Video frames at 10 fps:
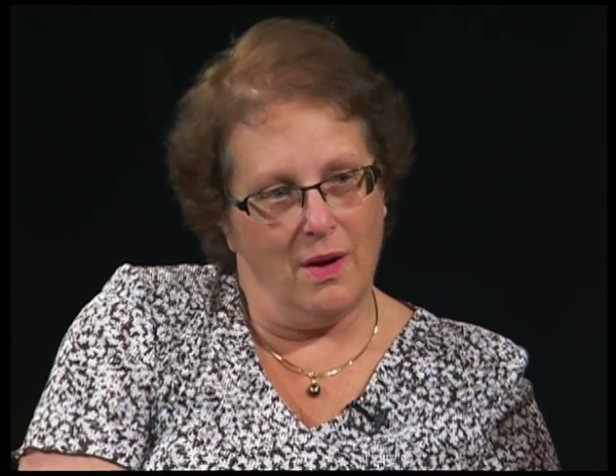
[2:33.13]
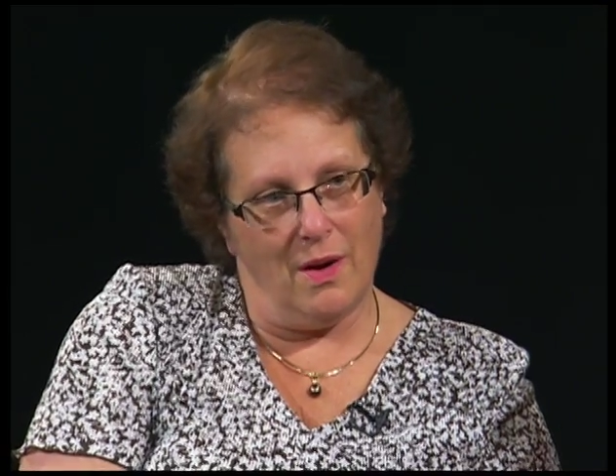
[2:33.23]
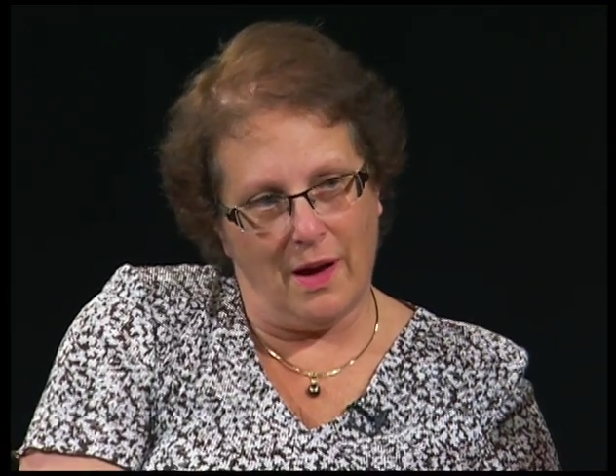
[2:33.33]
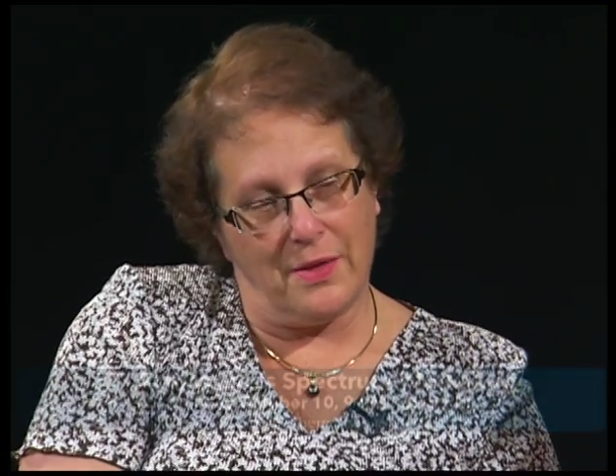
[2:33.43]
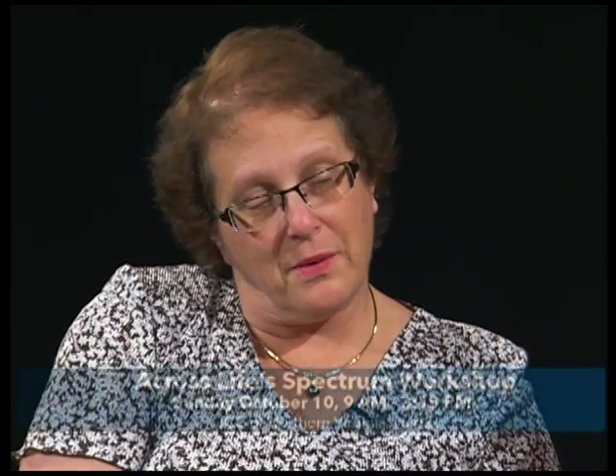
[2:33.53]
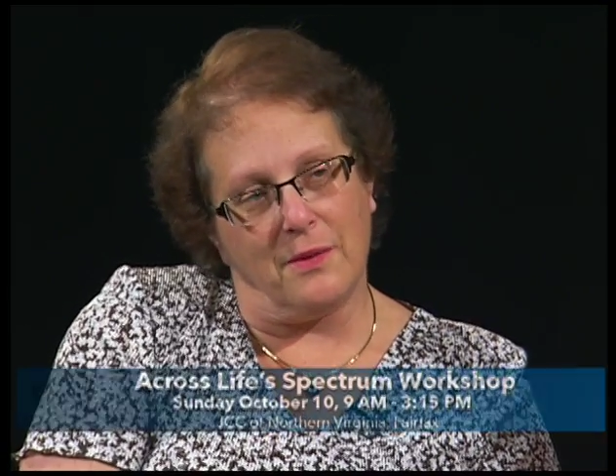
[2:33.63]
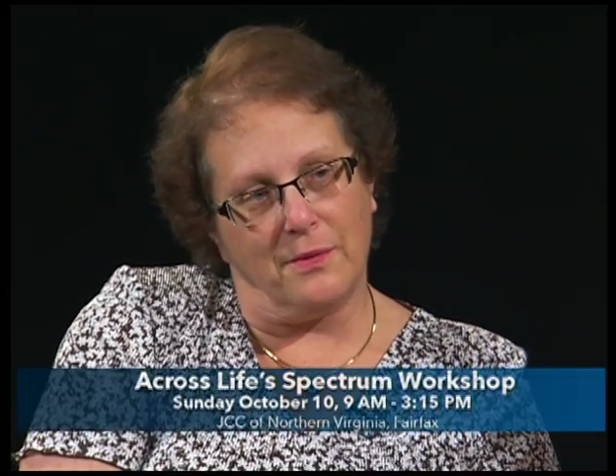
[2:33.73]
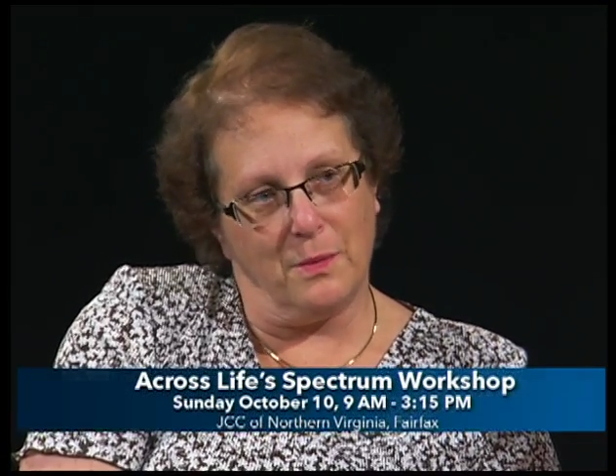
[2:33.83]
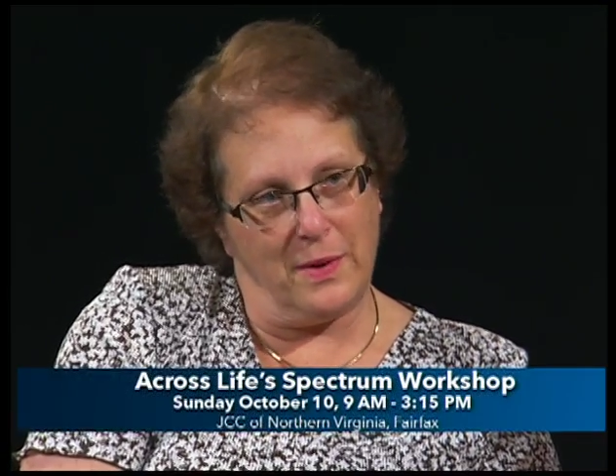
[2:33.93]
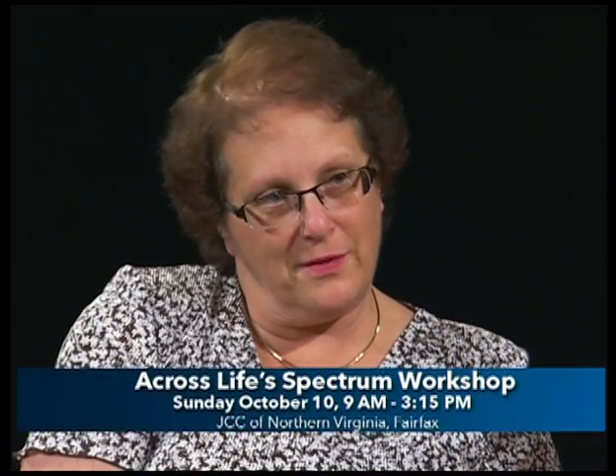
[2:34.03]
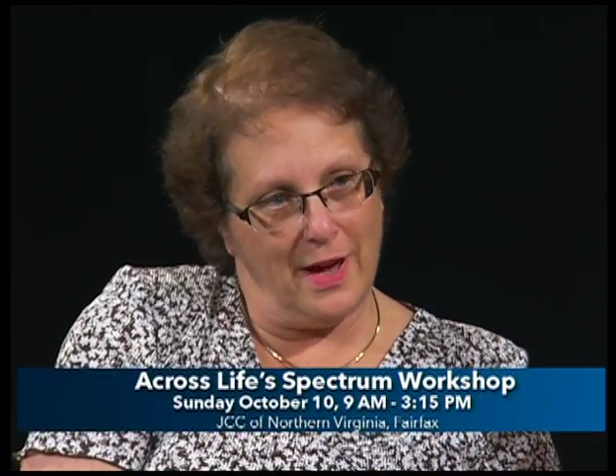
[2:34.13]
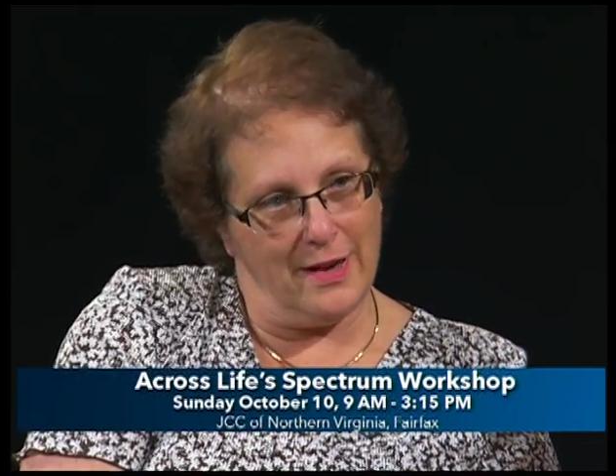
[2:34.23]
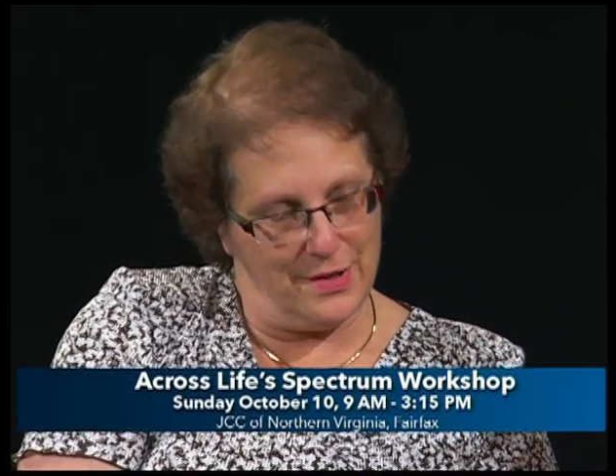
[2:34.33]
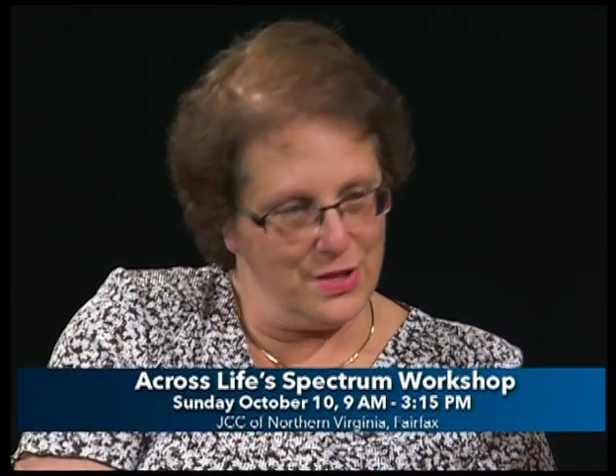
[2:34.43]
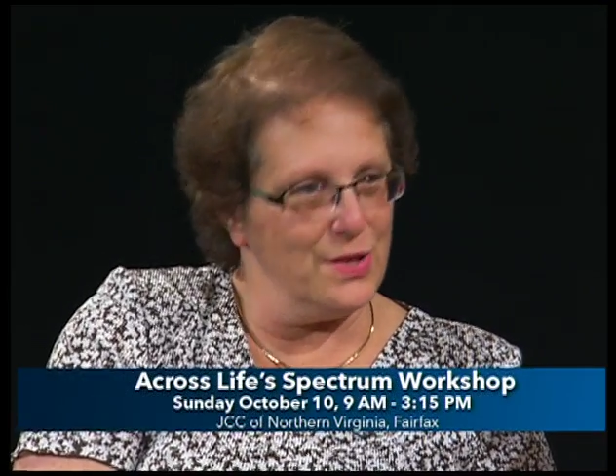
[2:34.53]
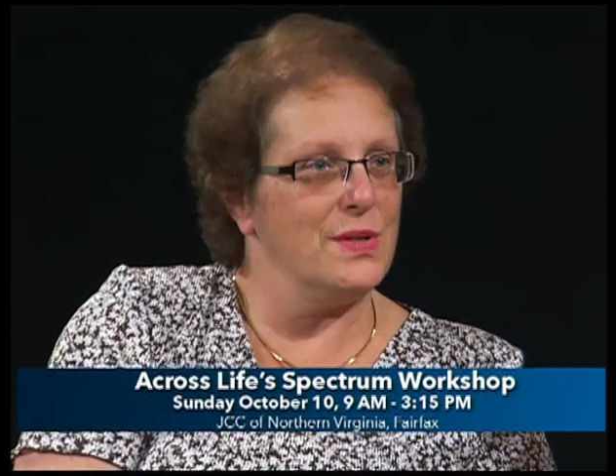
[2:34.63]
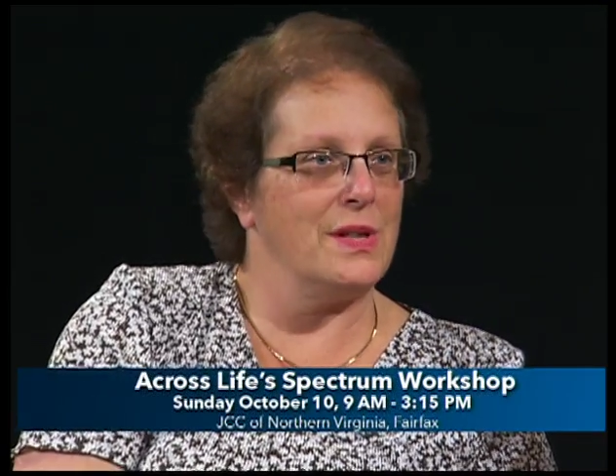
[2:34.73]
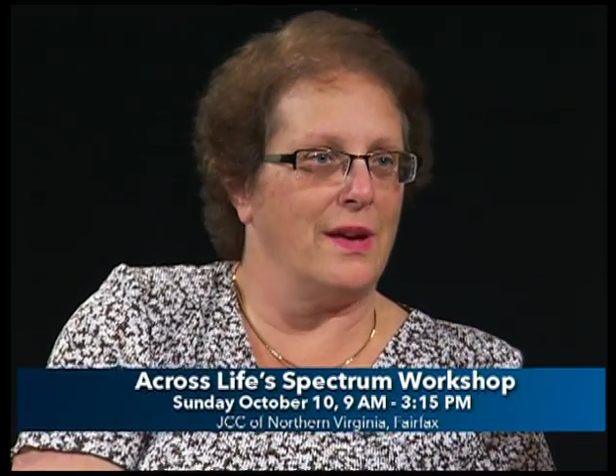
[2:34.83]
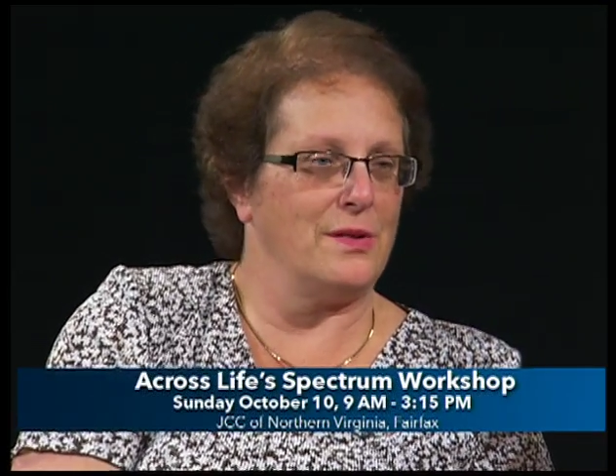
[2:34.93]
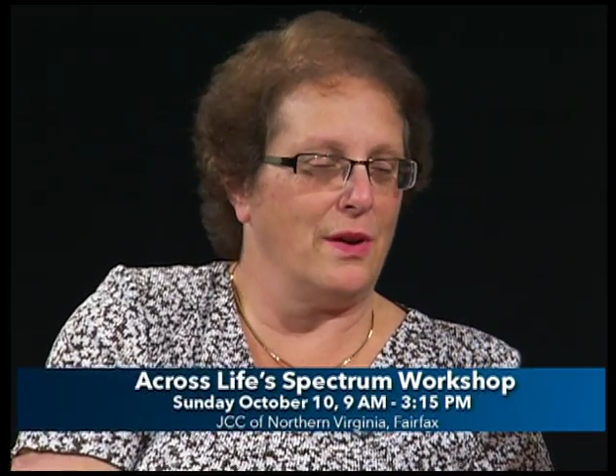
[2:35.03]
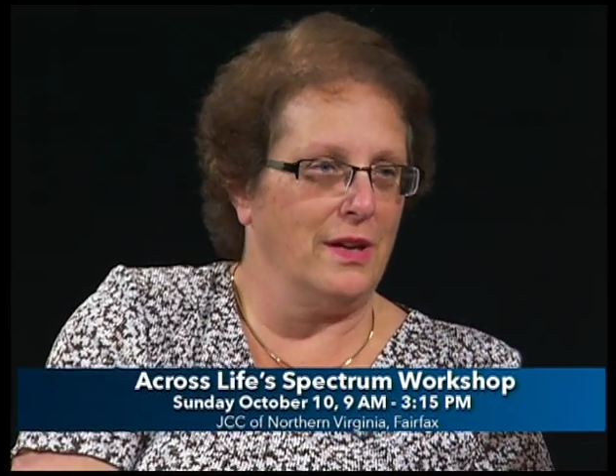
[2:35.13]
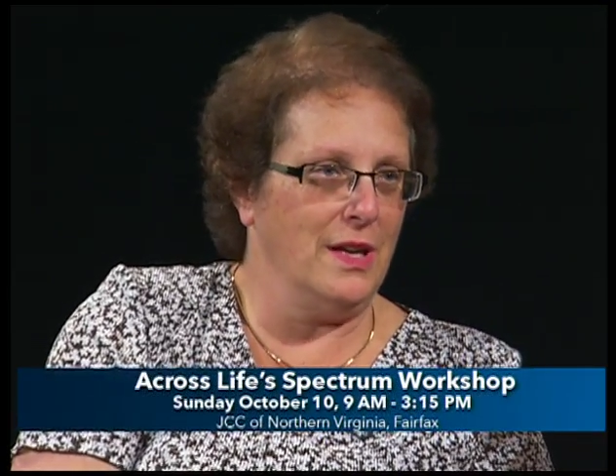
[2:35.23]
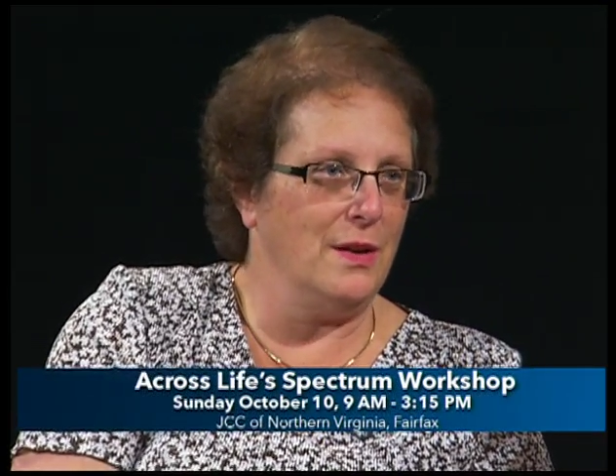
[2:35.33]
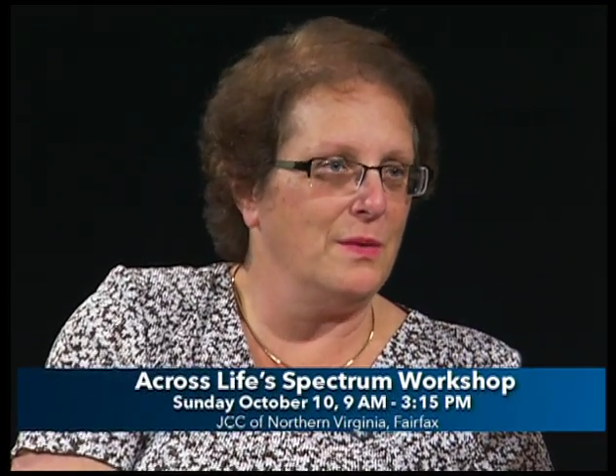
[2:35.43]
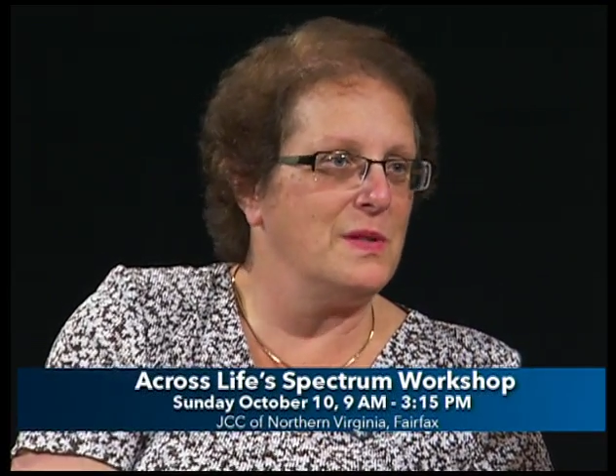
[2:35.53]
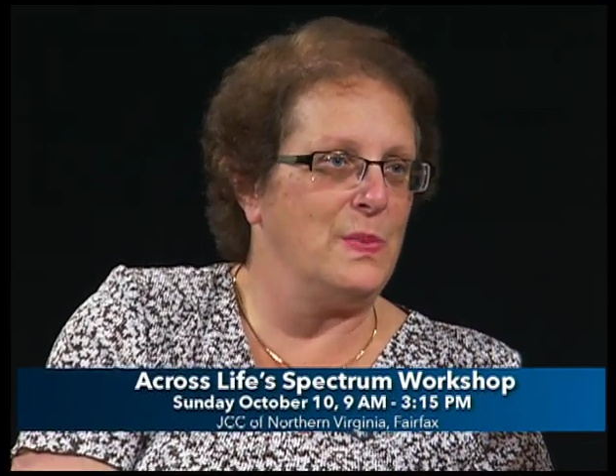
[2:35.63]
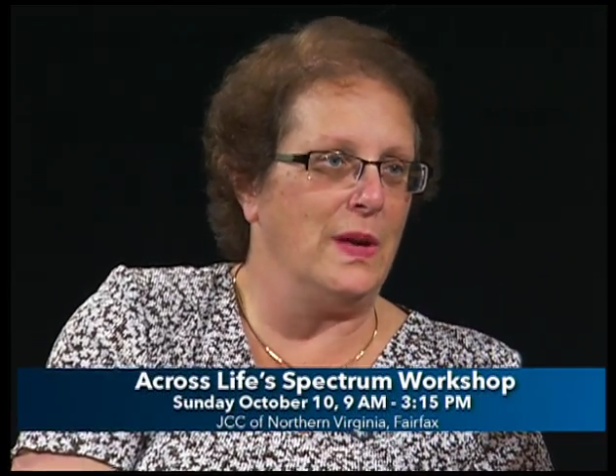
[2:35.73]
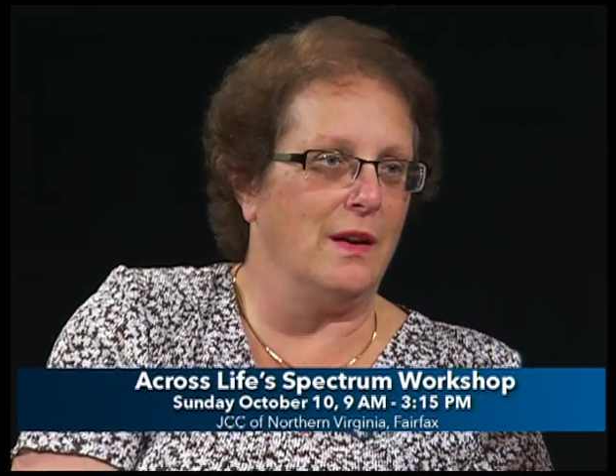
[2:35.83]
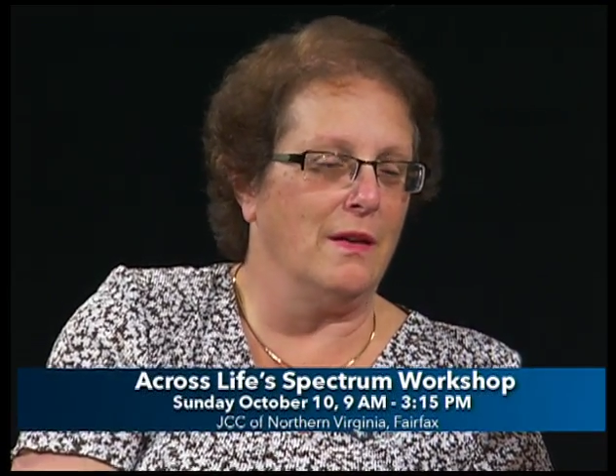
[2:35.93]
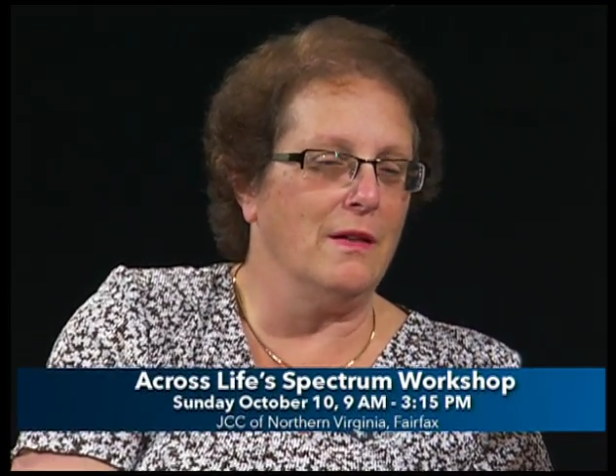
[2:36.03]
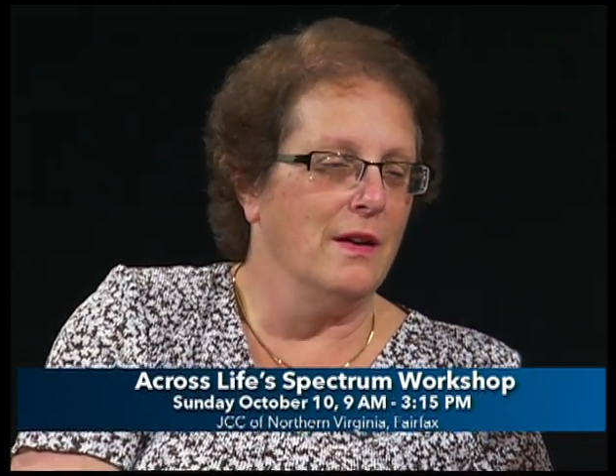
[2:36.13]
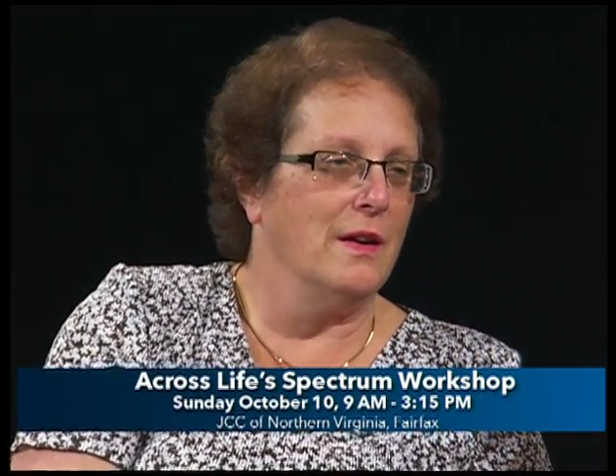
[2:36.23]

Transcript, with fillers: author of We've Got Issues, as our keynote speaker.